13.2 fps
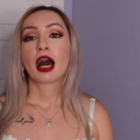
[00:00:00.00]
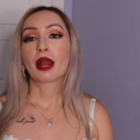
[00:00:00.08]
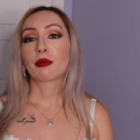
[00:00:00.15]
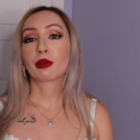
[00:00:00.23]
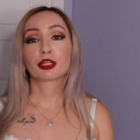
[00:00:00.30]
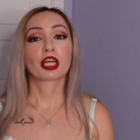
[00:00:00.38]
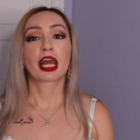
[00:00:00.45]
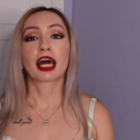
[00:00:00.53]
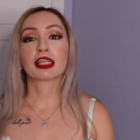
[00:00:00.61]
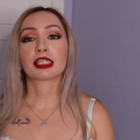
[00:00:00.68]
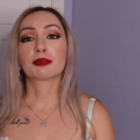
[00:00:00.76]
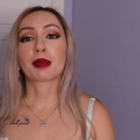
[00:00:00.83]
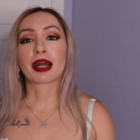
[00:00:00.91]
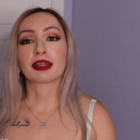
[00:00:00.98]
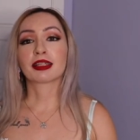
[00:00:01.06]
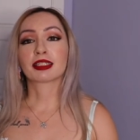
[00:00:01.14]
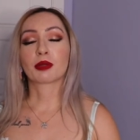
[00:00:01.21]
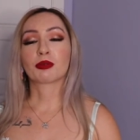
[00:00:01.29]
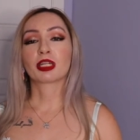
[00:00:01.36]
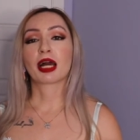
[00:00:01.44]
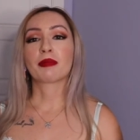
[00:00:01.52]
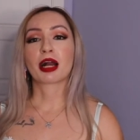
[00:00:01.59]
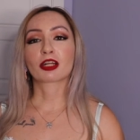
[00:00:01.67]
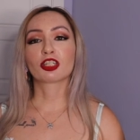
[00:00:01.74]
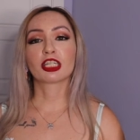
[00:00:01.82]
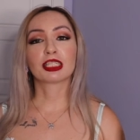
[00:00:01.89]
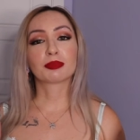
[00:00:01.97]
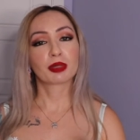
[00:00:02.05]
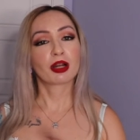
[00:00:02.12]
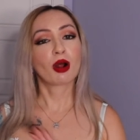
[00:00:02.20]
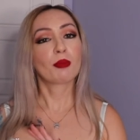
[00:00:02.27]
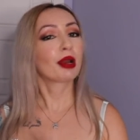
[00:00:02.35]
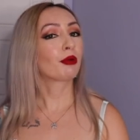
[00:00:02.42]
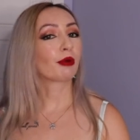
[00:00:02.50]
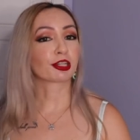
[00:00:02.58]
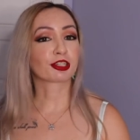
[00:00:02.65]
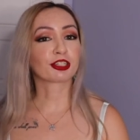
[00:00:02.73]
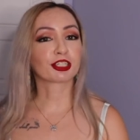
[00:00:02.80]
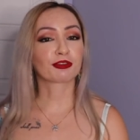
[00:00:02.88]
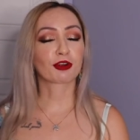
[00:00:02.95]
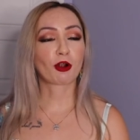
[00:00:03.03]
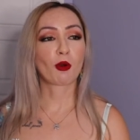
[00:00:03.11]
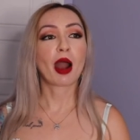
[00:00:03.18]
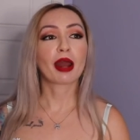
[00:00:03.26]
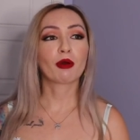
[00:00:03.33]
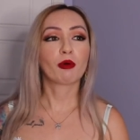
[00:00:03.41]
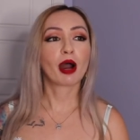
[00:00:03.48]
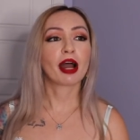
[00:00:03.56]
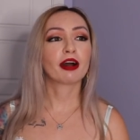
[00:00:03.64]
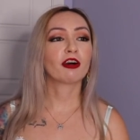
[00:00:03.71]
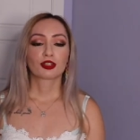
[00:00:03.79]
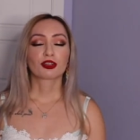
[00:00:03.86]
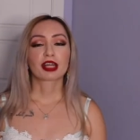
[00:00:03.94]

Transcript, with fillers: I wish I had this back in the summertime. Actually, it's been on my wish list for quite a while.